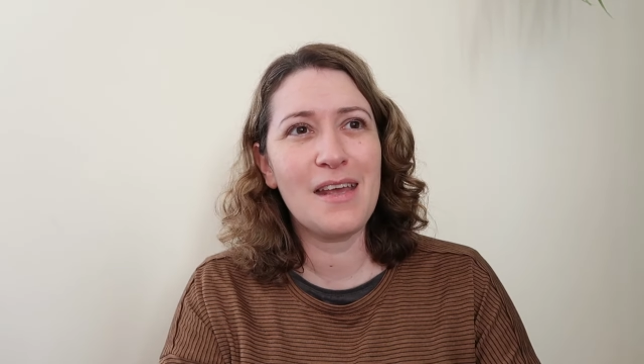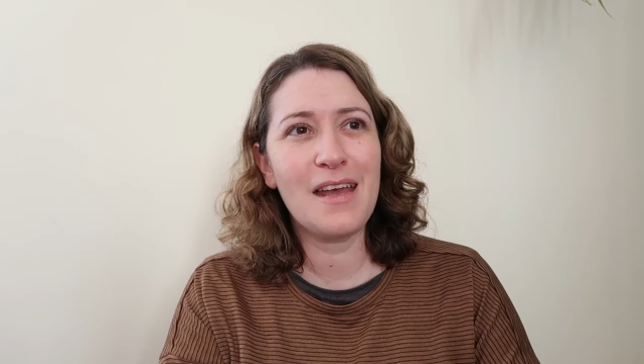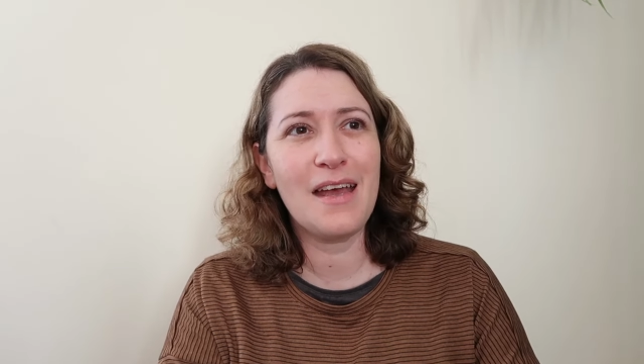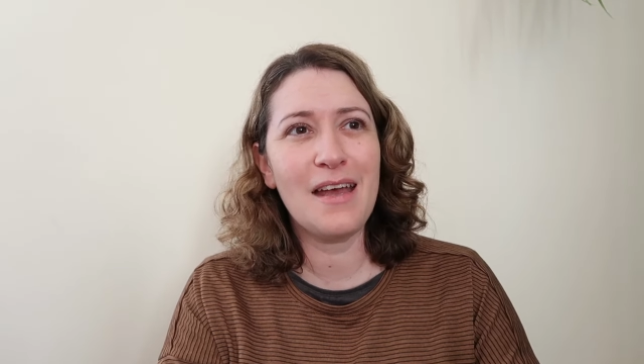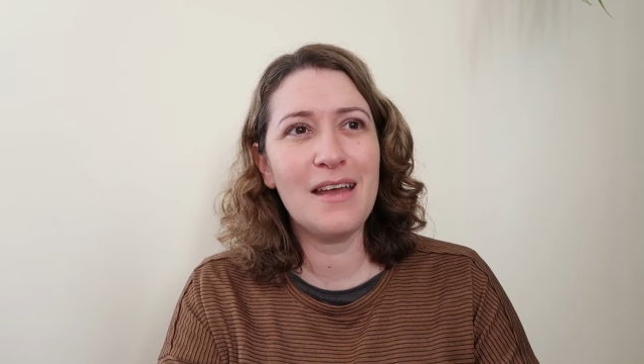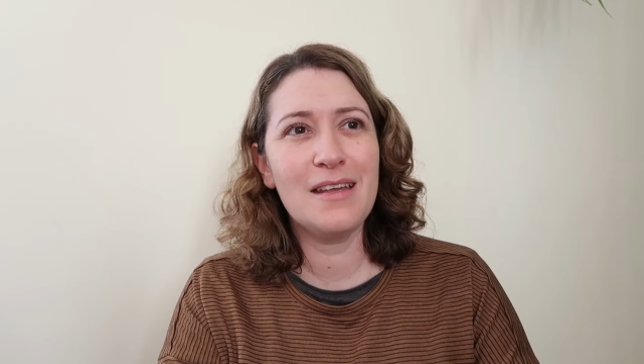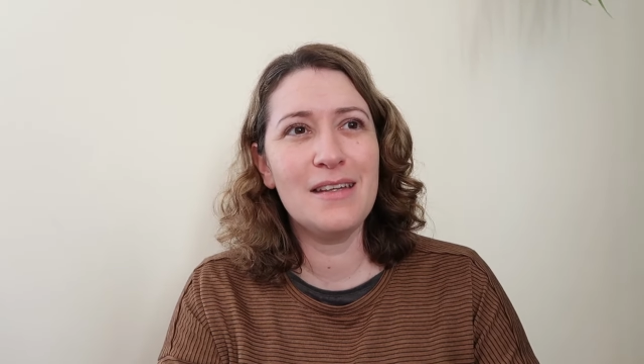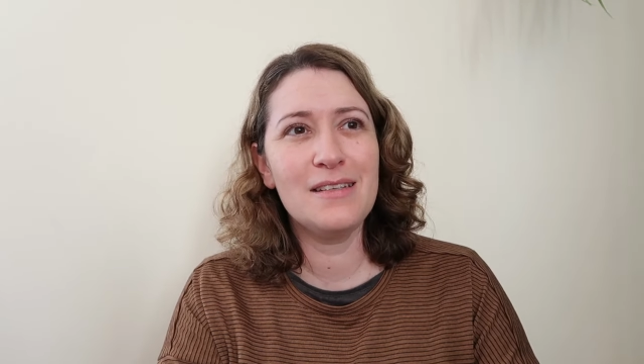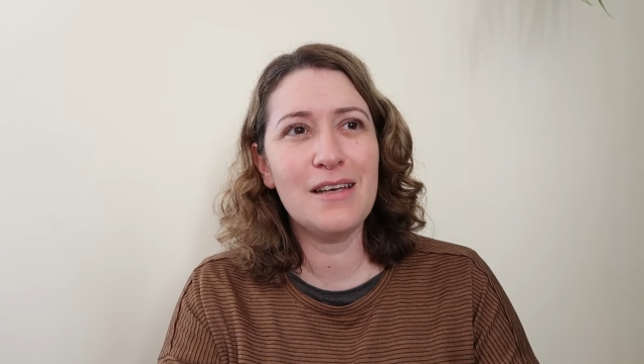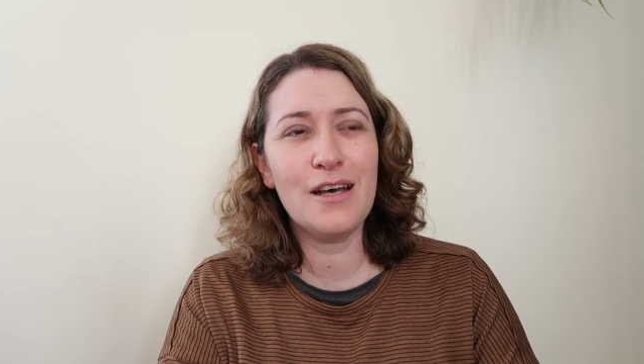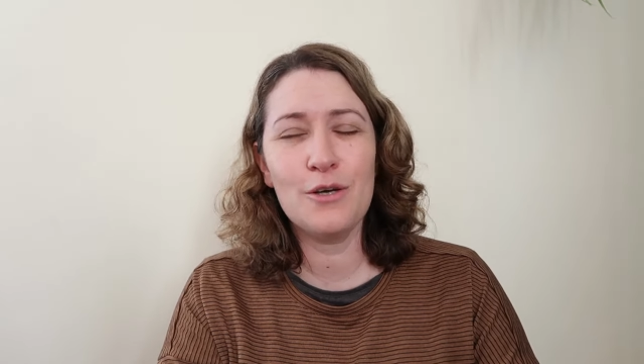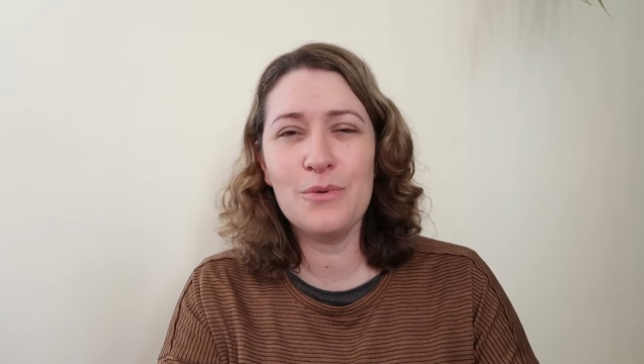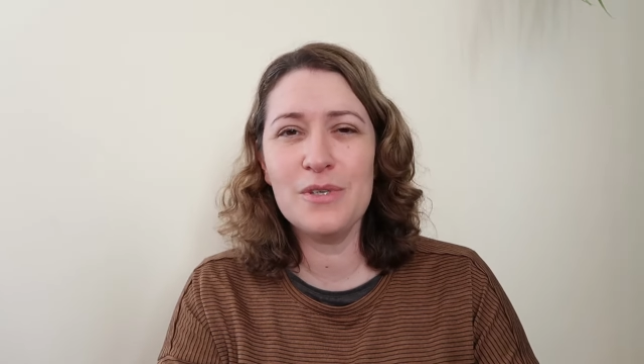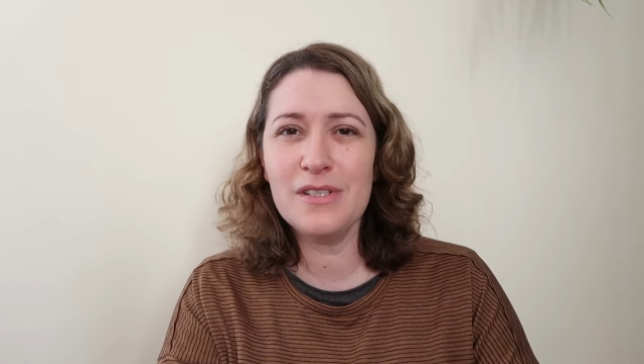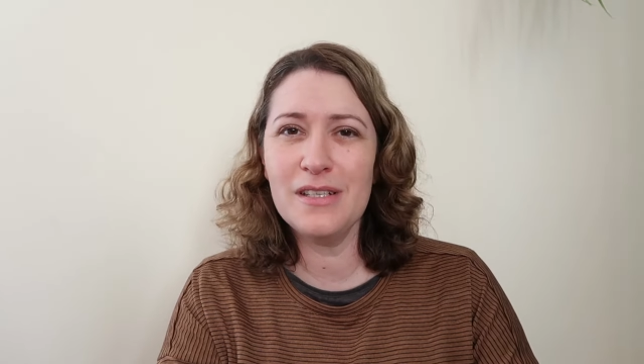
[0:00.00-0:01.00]
And
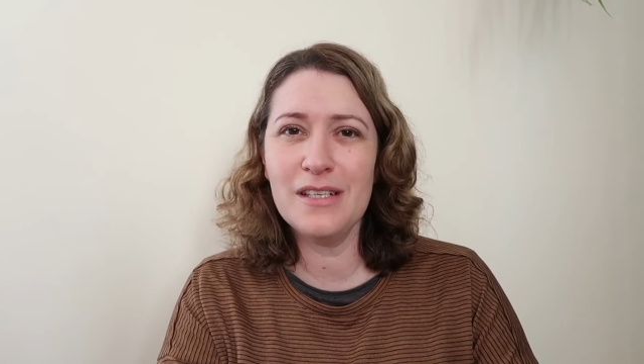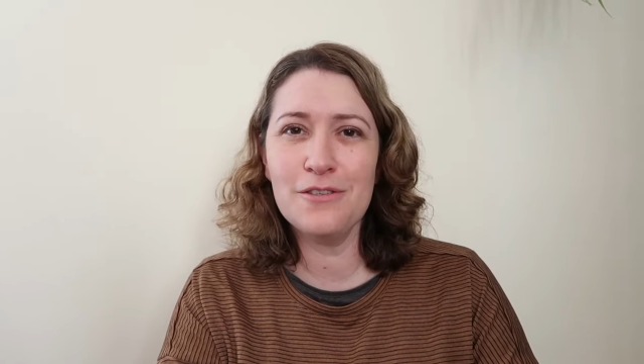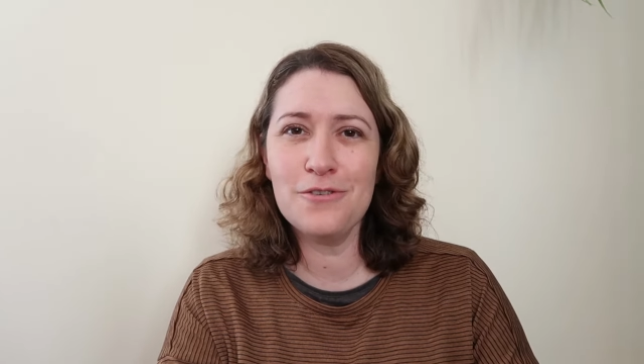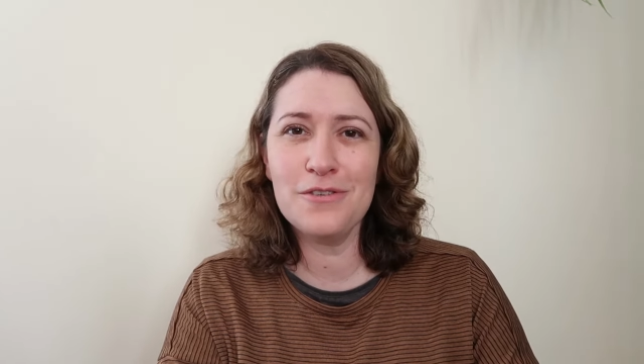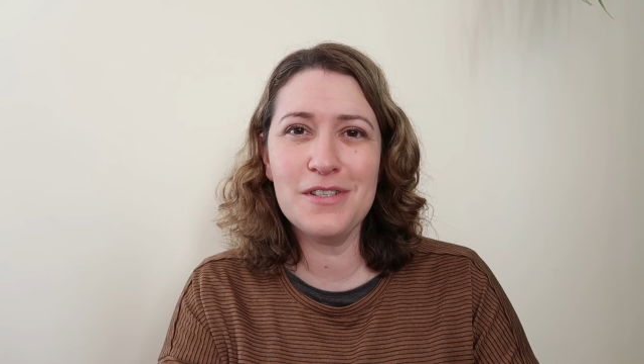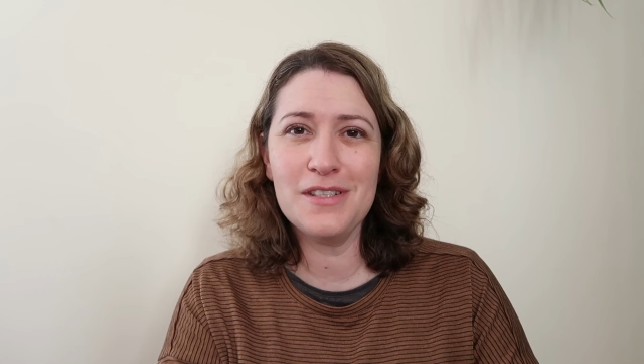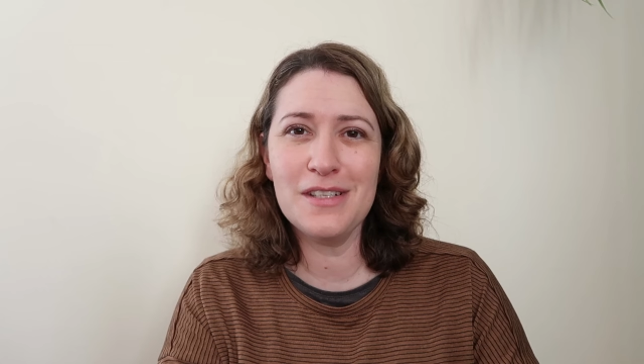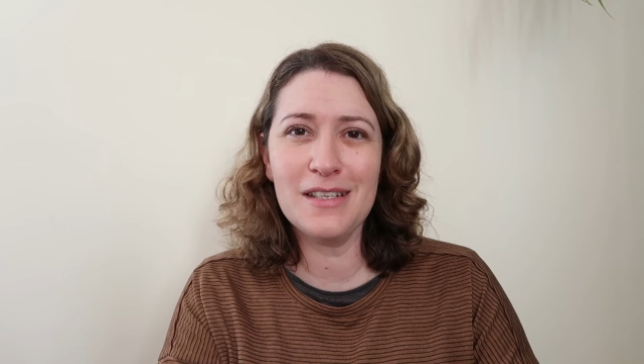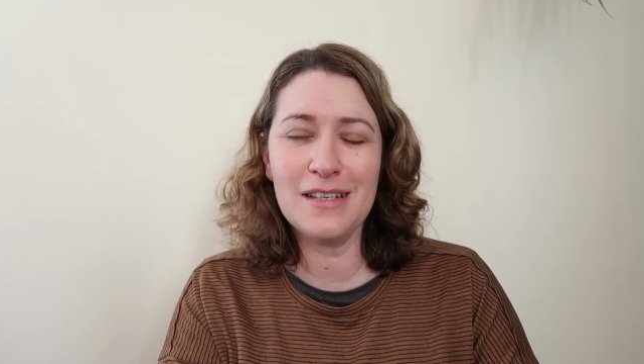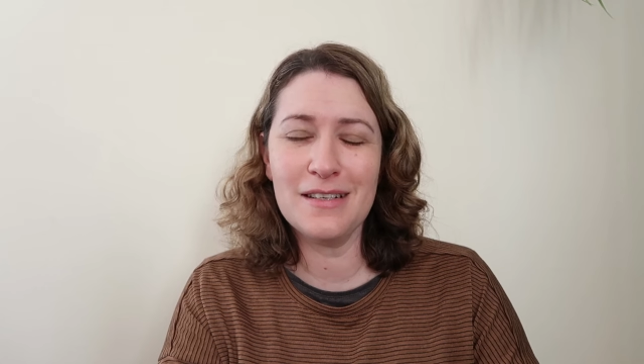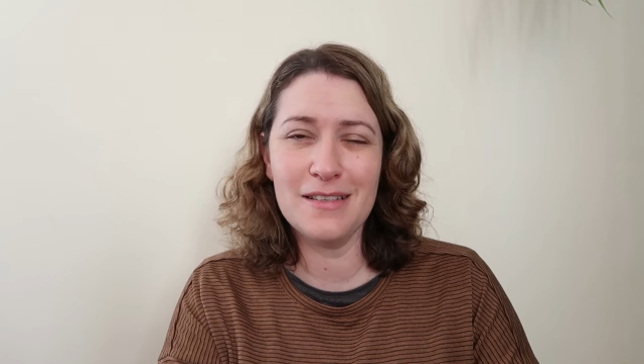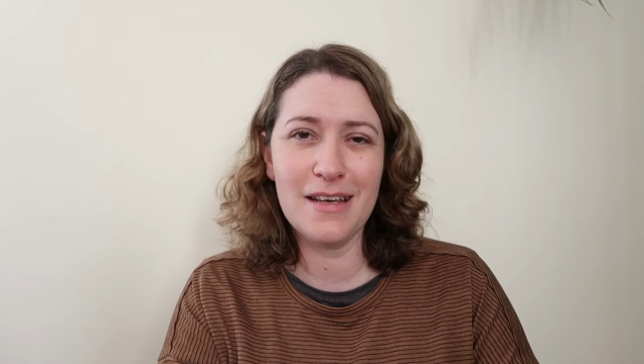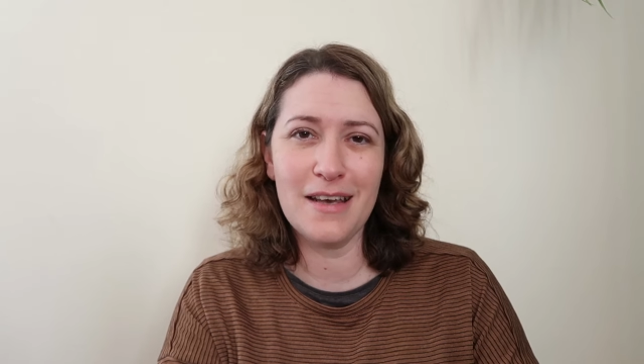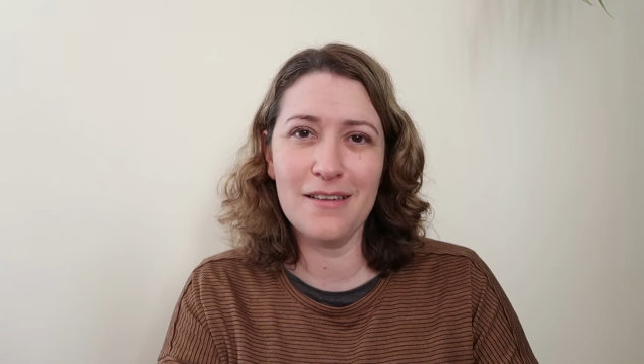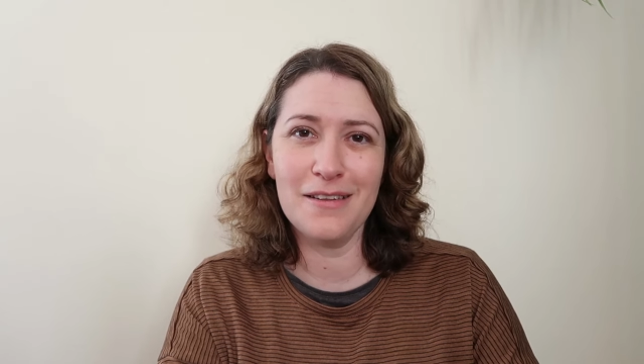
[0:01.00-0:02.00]
I wasn't interested
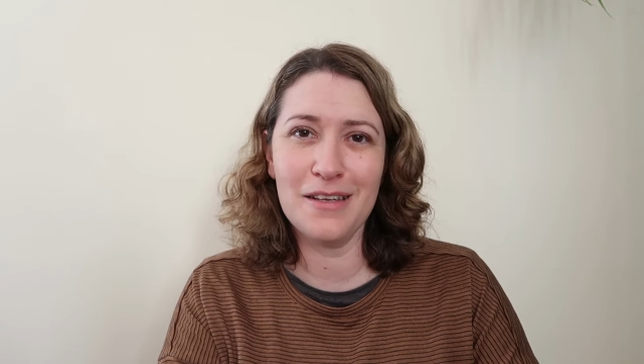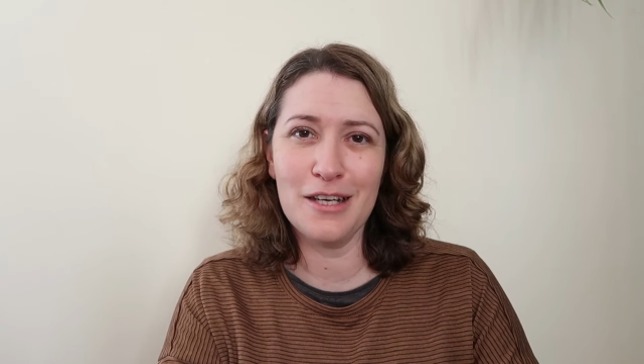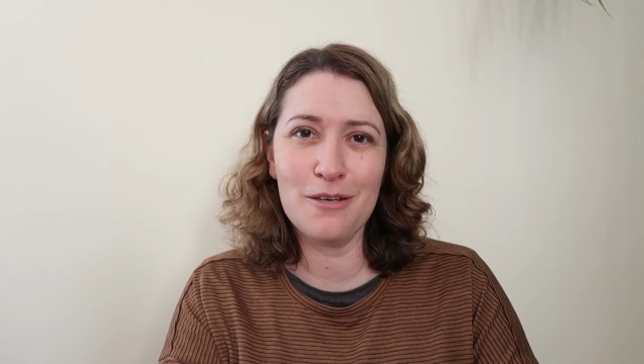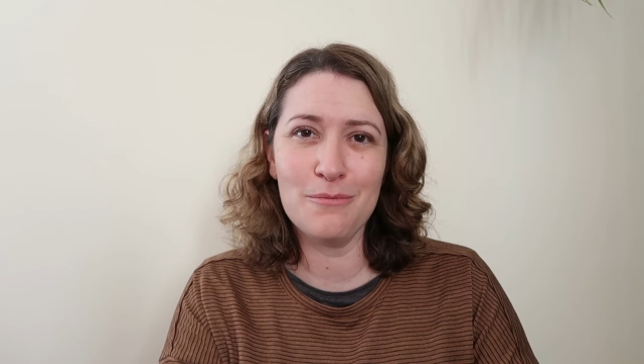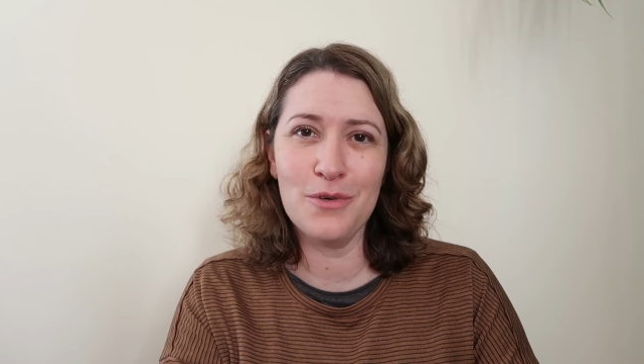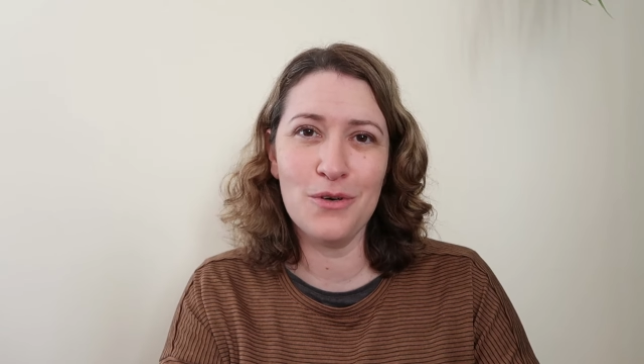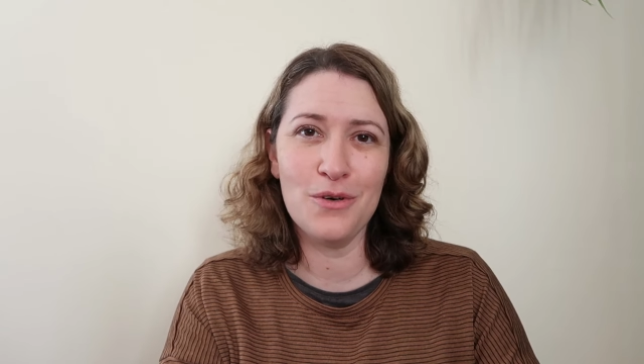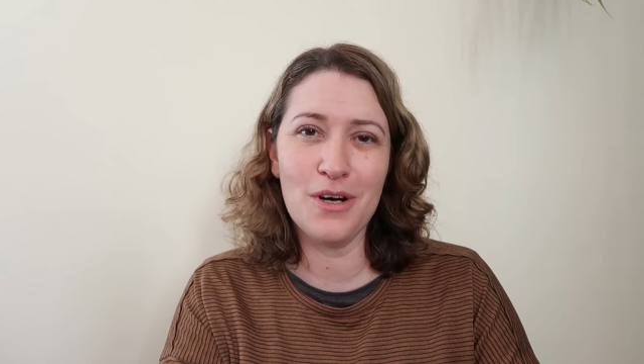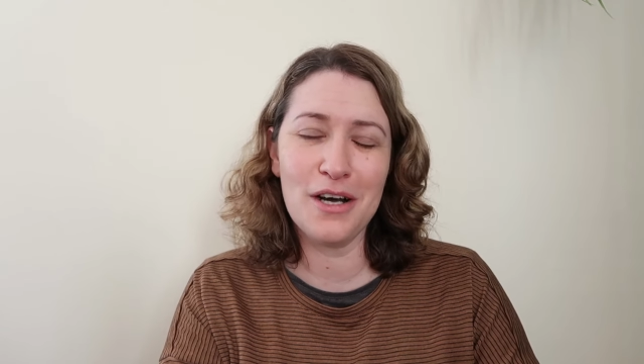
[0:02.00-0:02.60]
in death anymore.